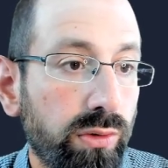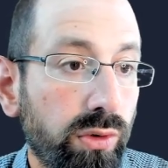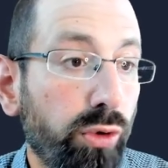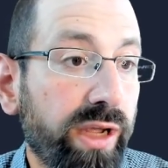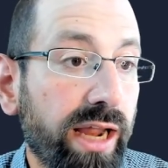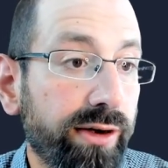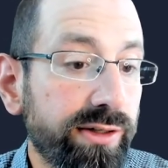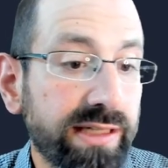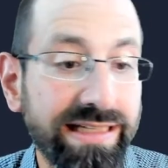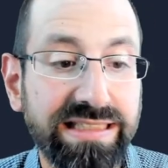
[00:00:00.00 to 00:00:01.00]
who
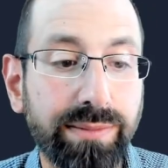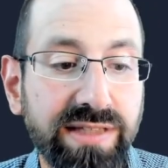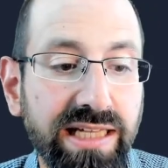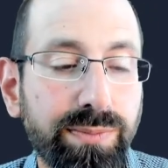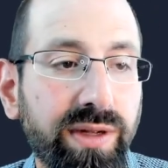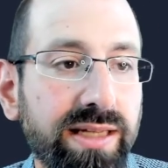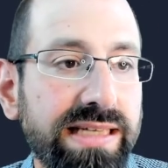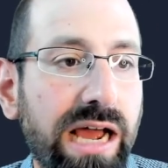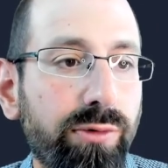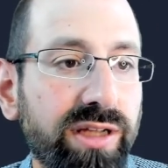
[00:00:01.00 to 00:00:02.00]
cares in some sense, because
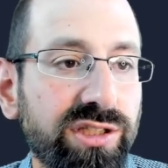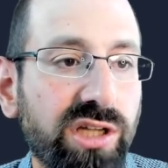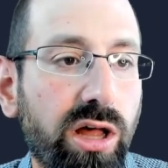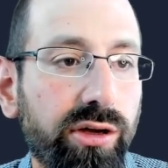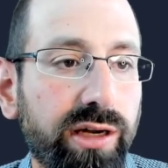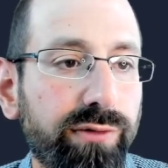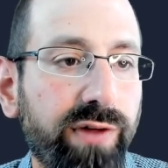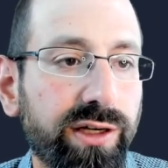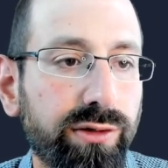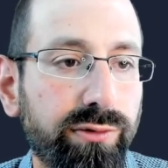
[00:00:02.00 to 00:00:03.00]
now we can just call our int
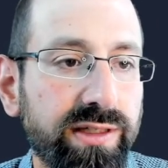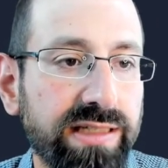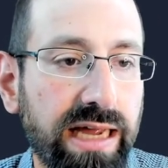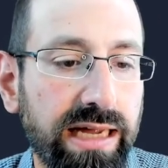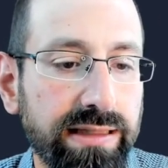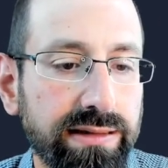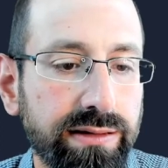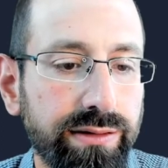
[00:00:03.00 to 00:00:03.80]
vector resize.